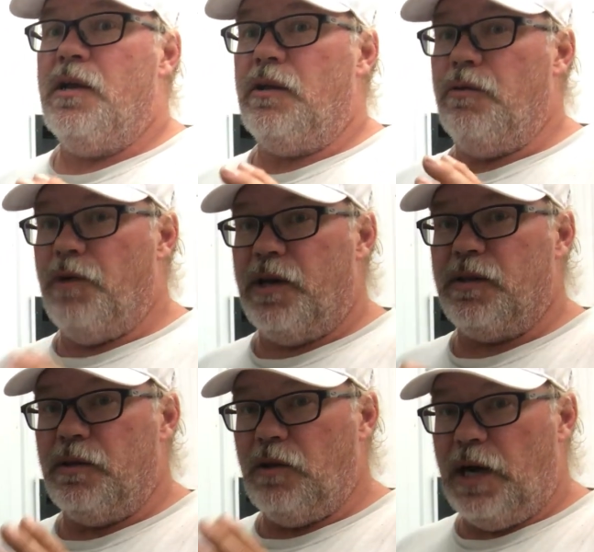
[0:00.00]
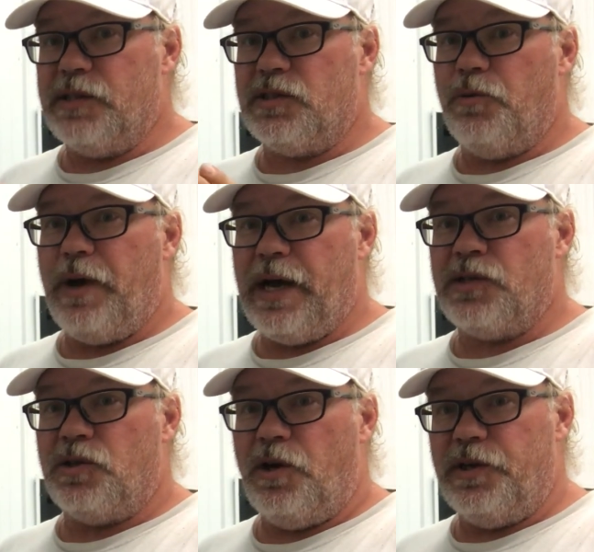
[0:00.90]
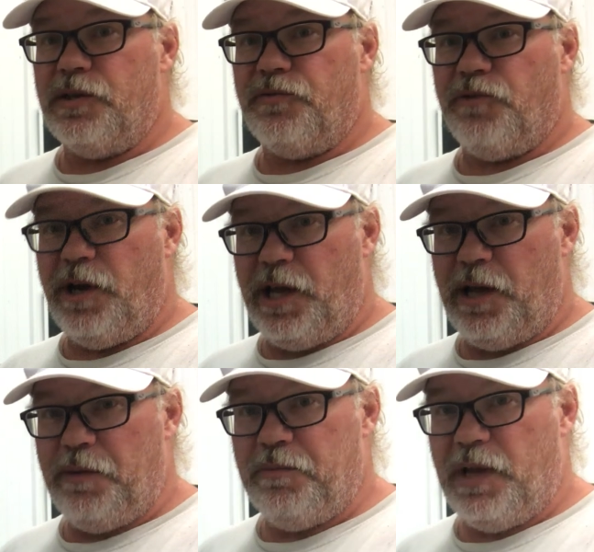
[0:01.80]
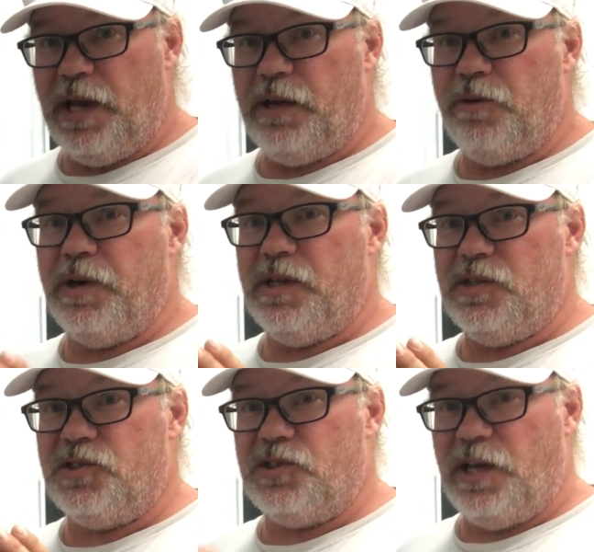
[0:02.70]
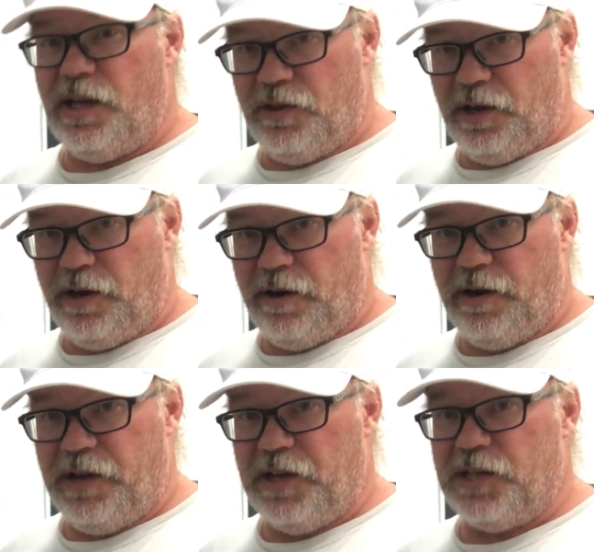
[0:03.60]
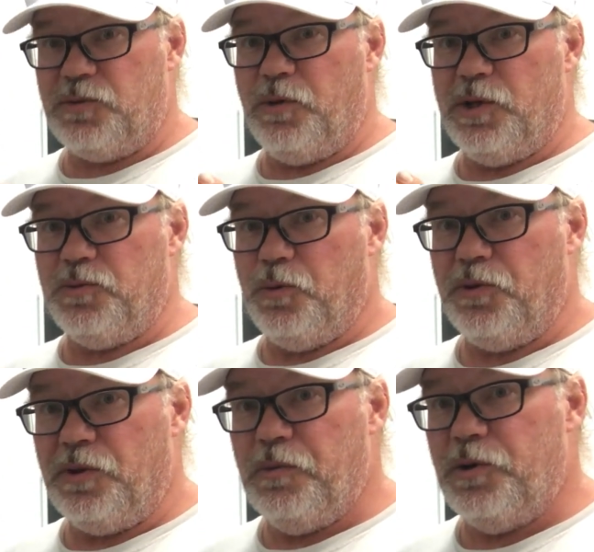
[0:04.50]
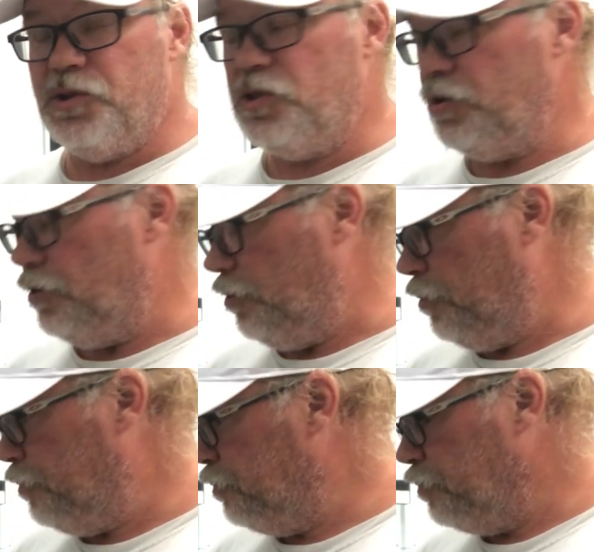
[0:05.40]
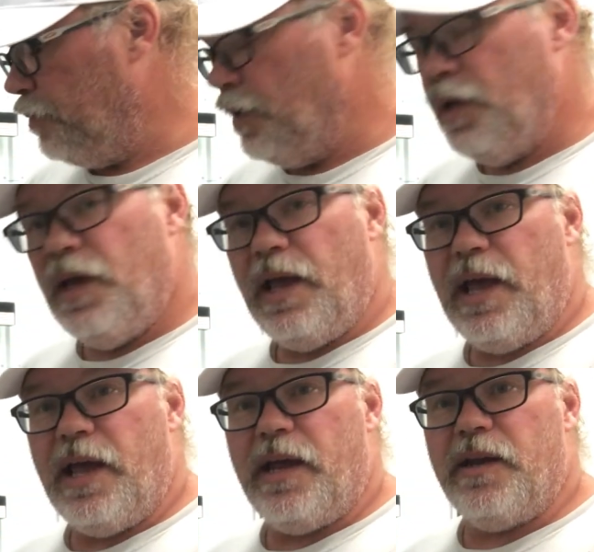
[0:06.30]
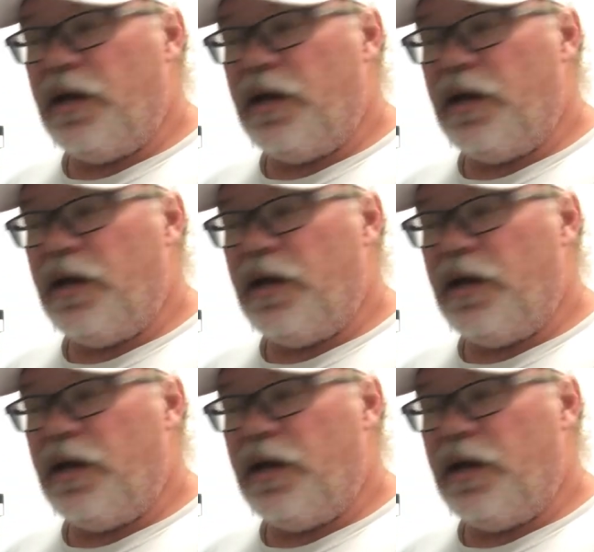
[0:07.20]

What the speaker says: you want lots of wax on the frame and you want it to stay there, and that's where it's worth the most to you. And